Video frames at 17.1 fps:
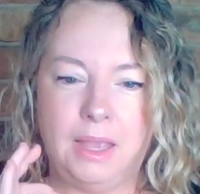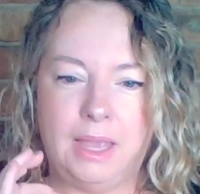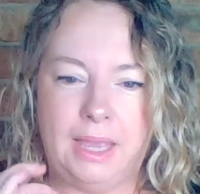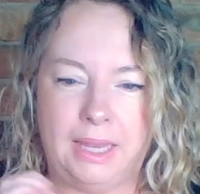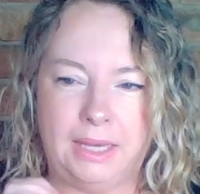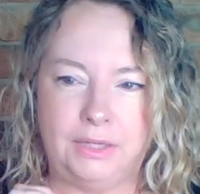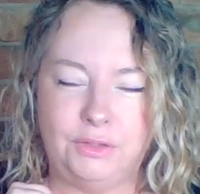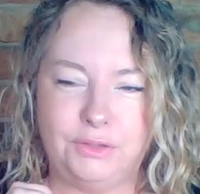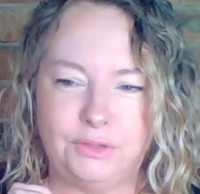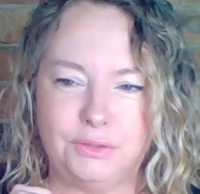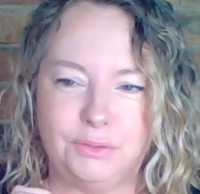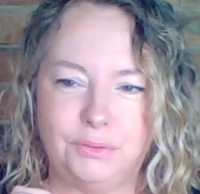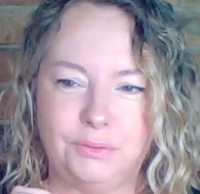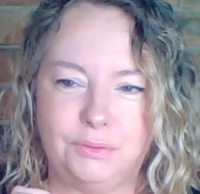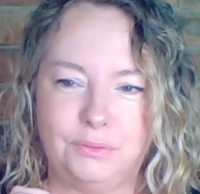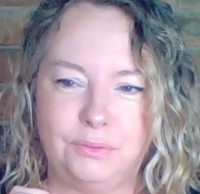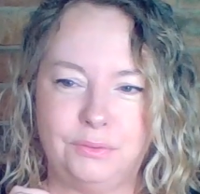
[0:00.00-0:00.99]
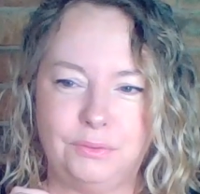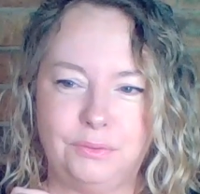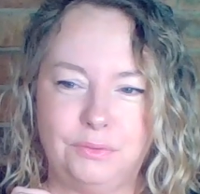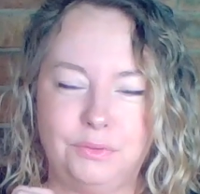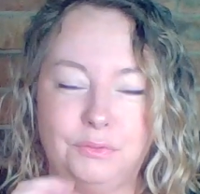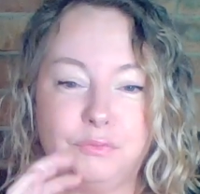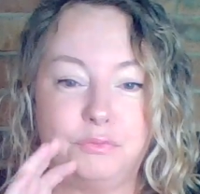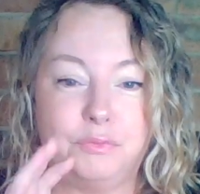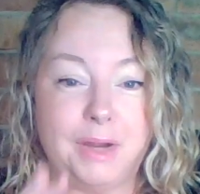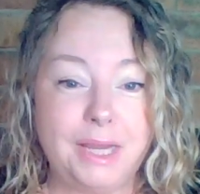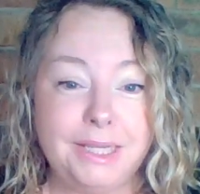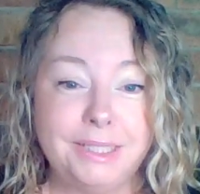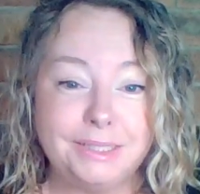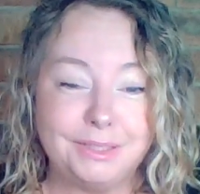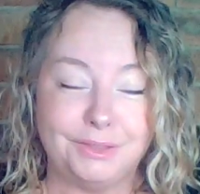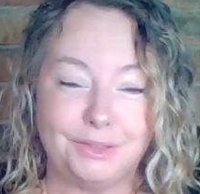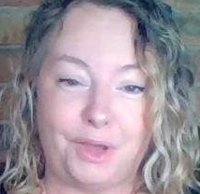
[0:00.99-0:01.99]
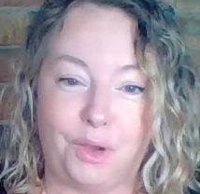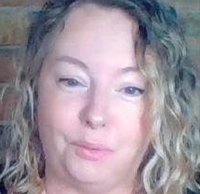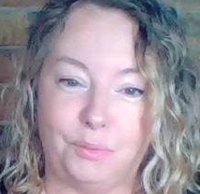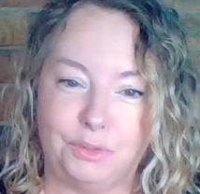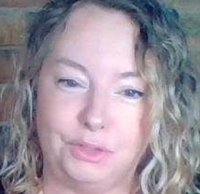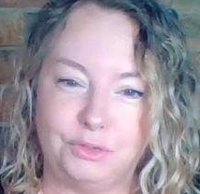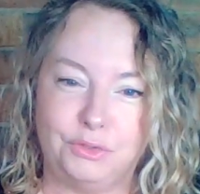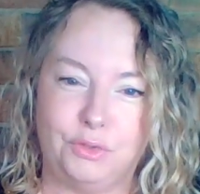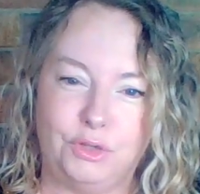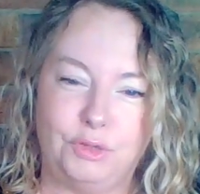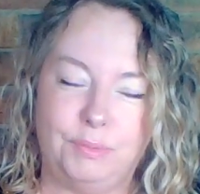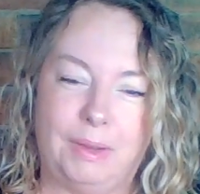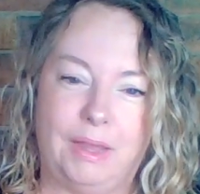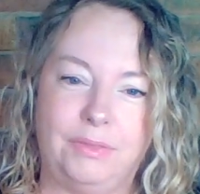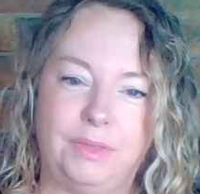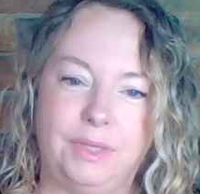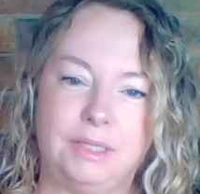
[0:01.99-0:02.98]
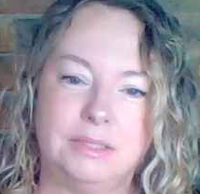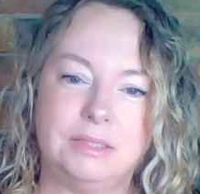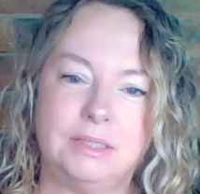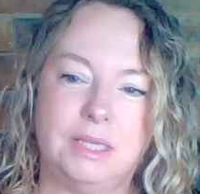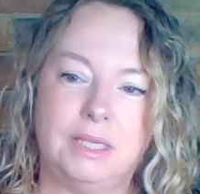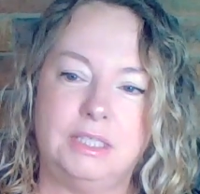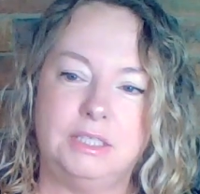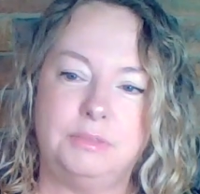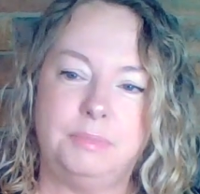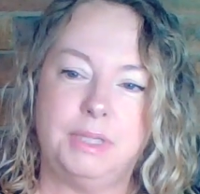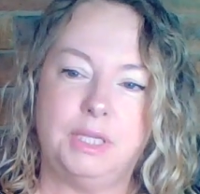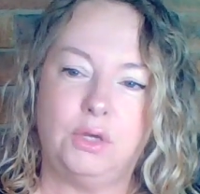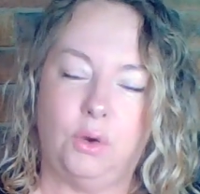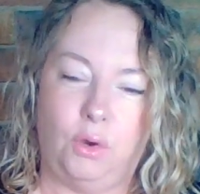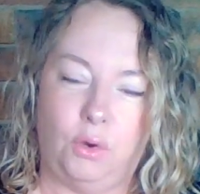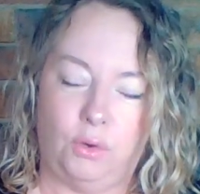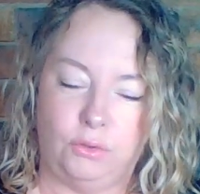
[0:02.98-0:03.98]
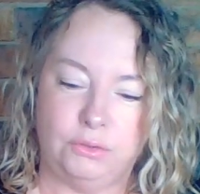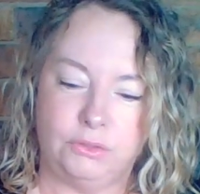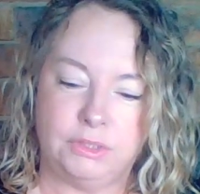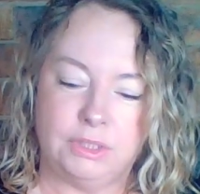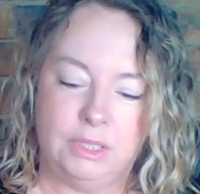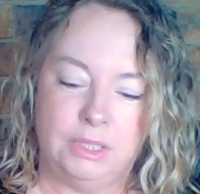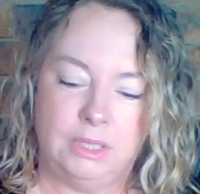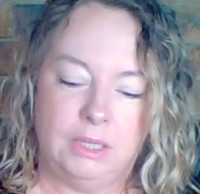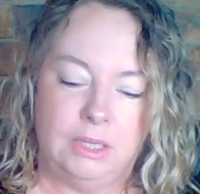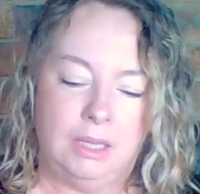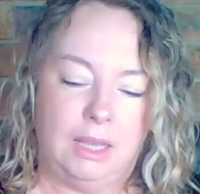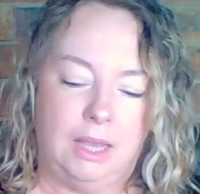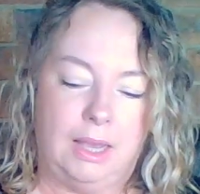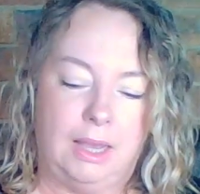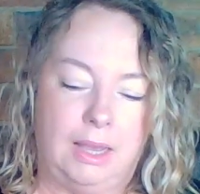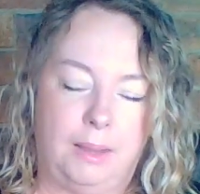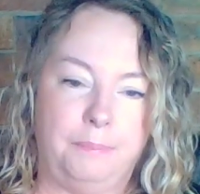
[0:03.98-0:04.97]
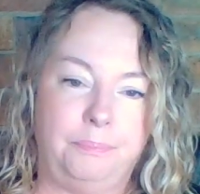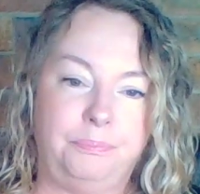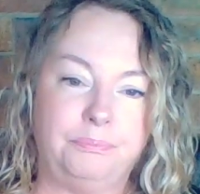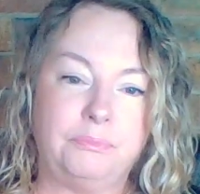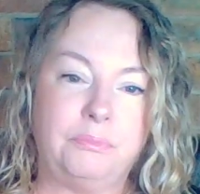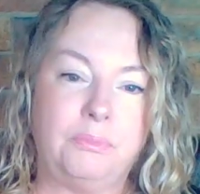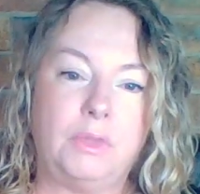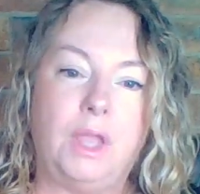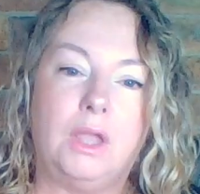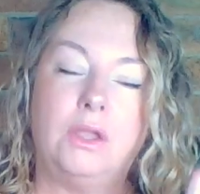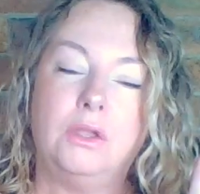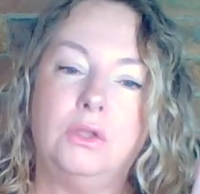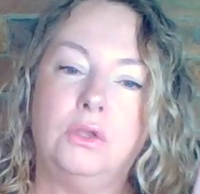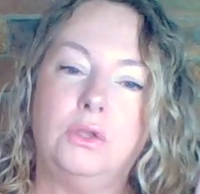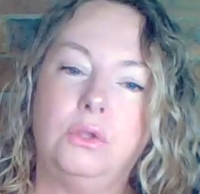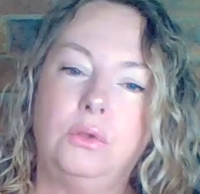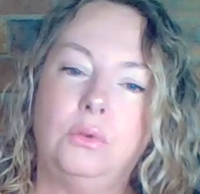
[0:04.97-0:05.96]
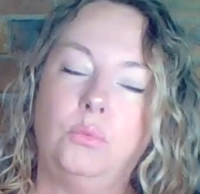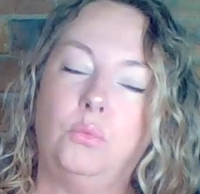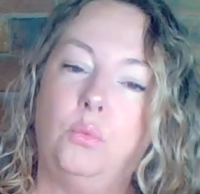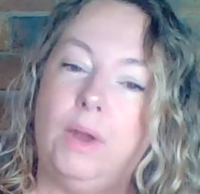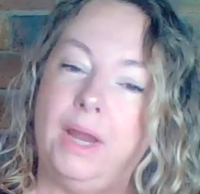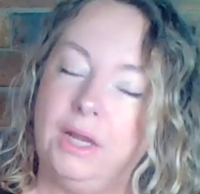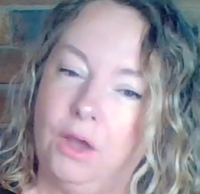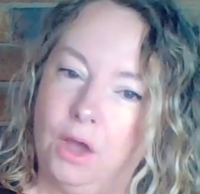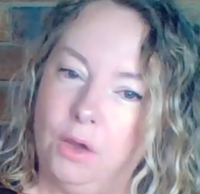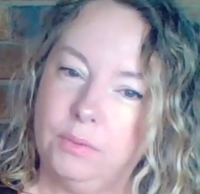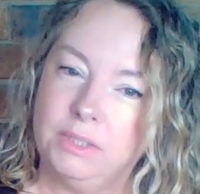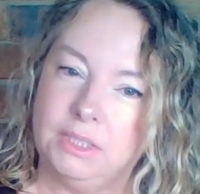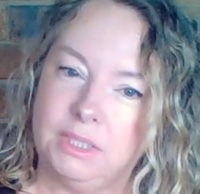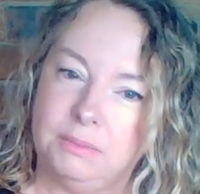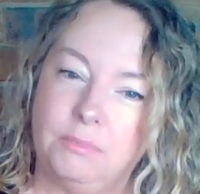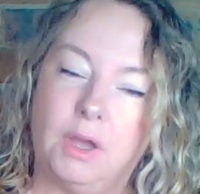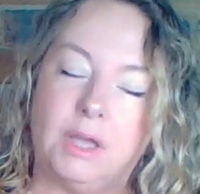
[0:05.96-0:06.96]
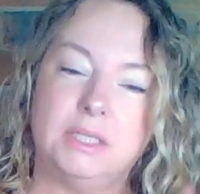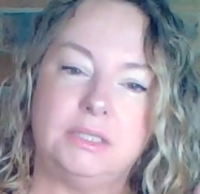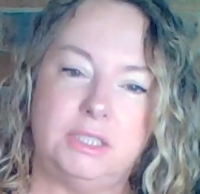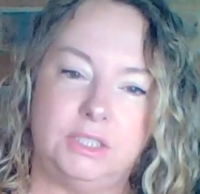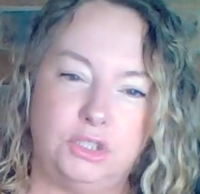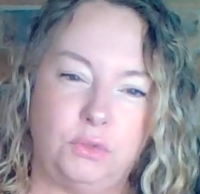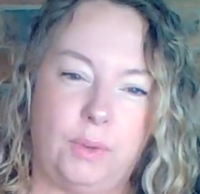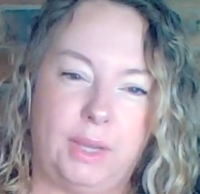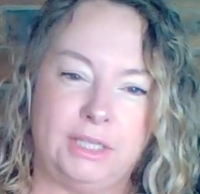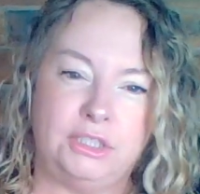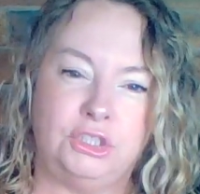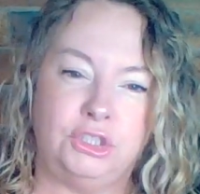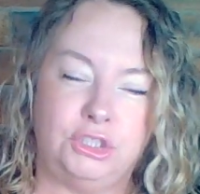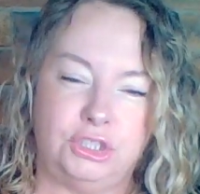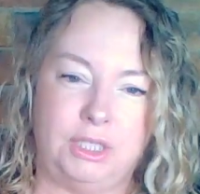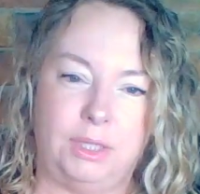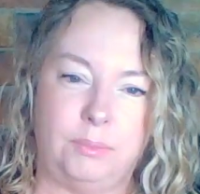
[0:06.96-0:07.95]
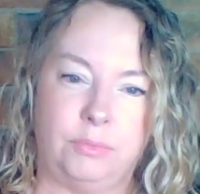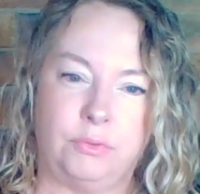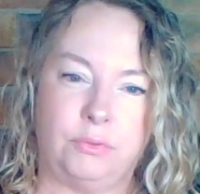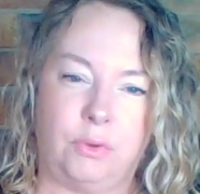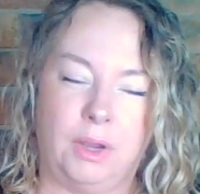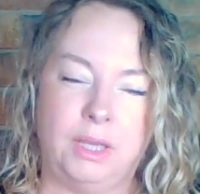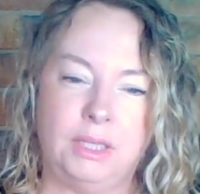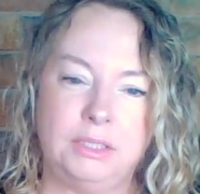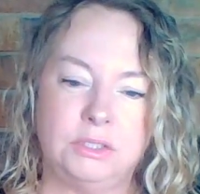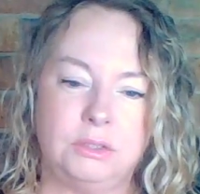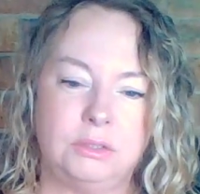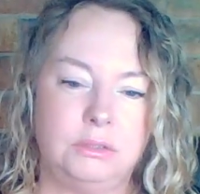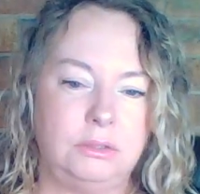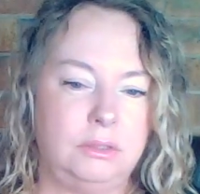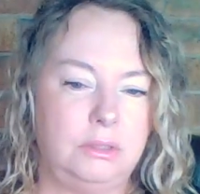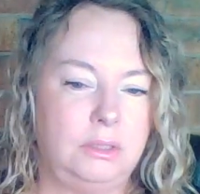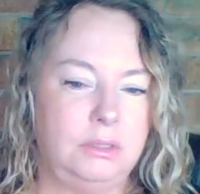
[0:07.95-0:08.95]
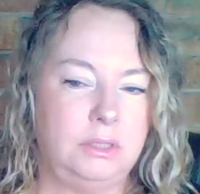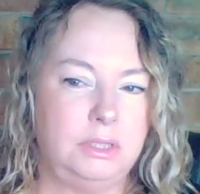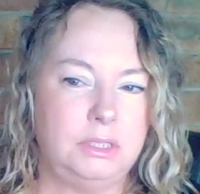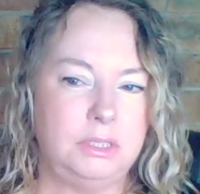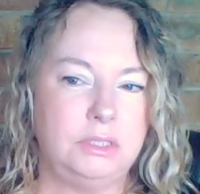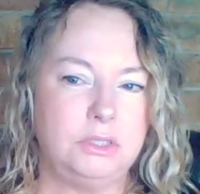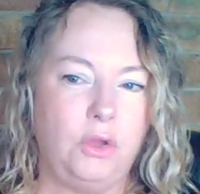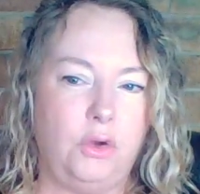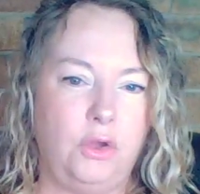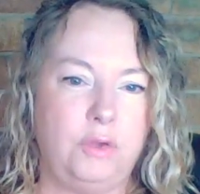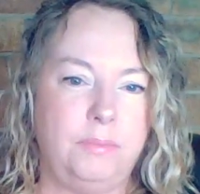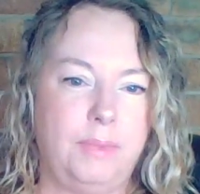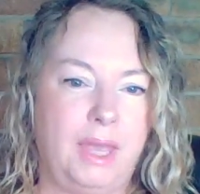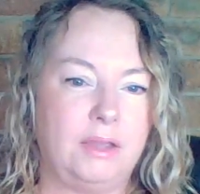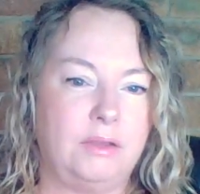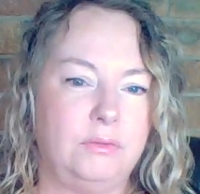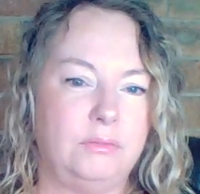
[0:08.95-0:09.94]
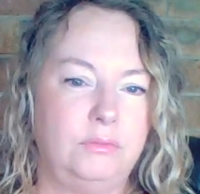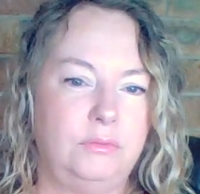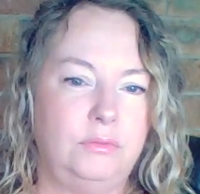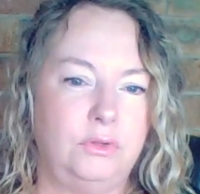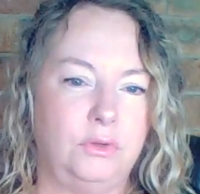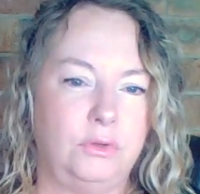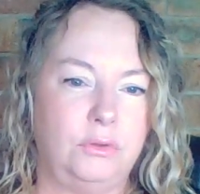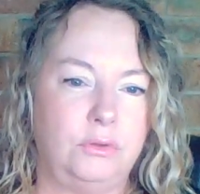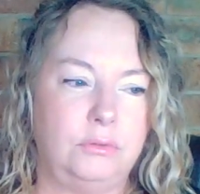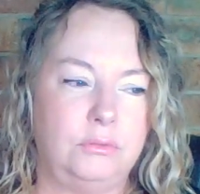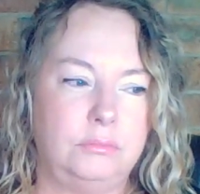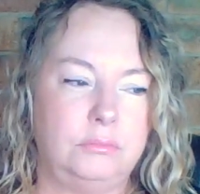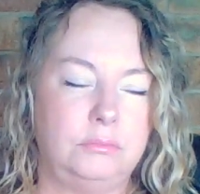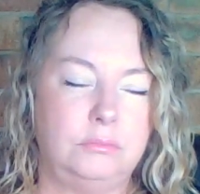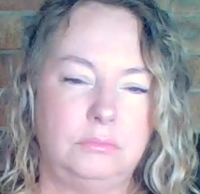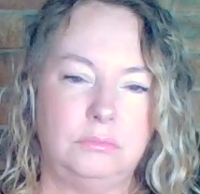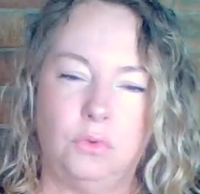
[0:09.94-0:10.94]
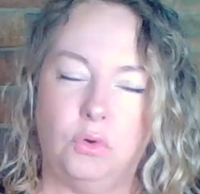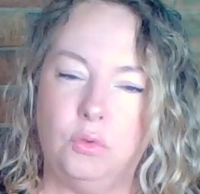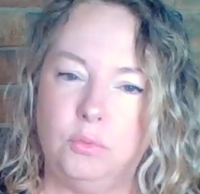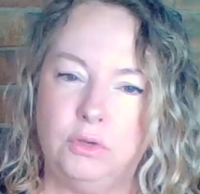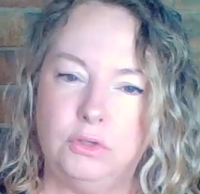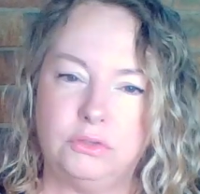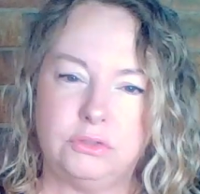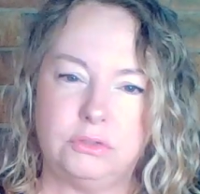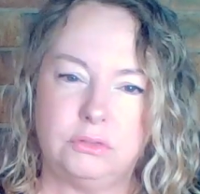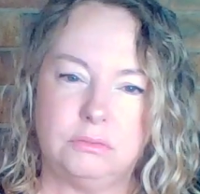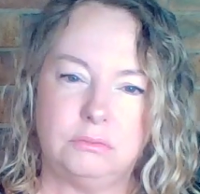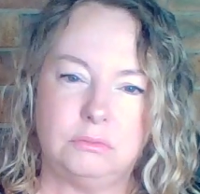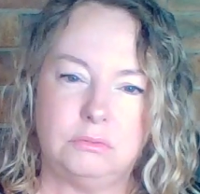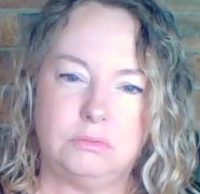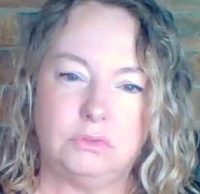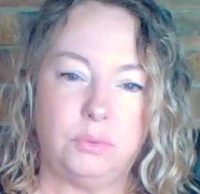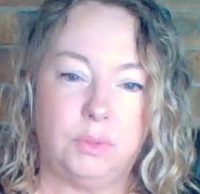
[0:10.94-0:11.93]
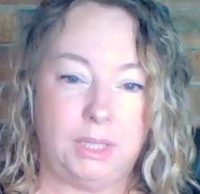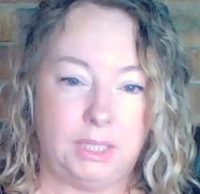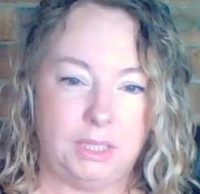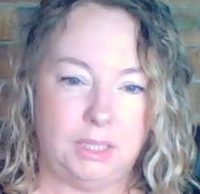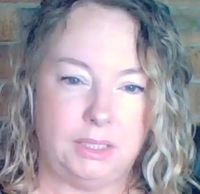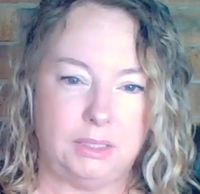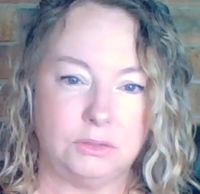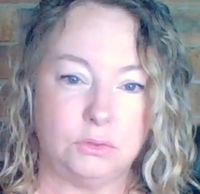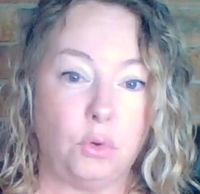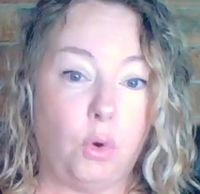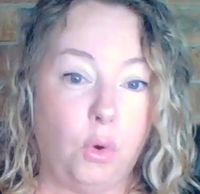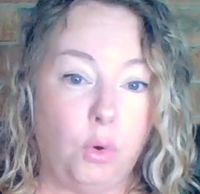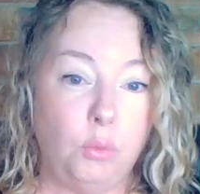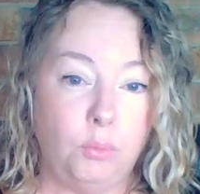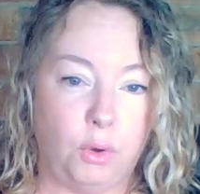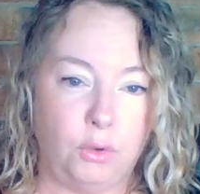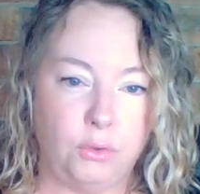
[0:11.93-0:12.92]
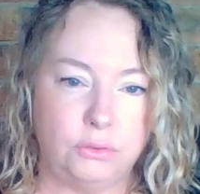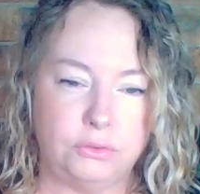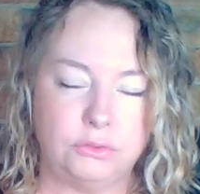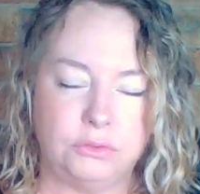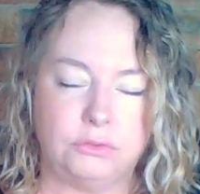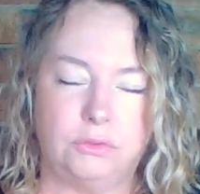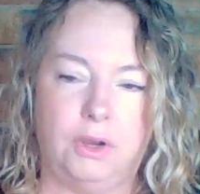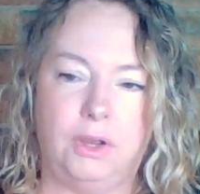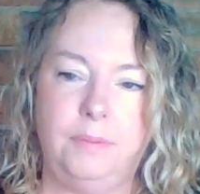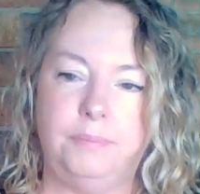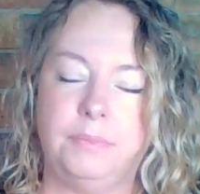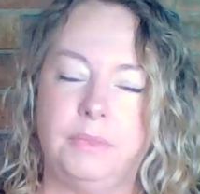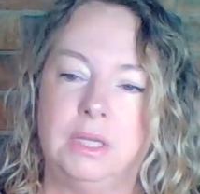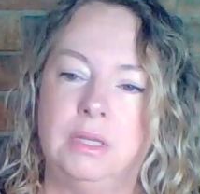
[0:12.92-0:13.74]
And the reason I want to talk about this is because um, when I was in my situationship, right? This is going back, you know, almost 20 years, almost, right?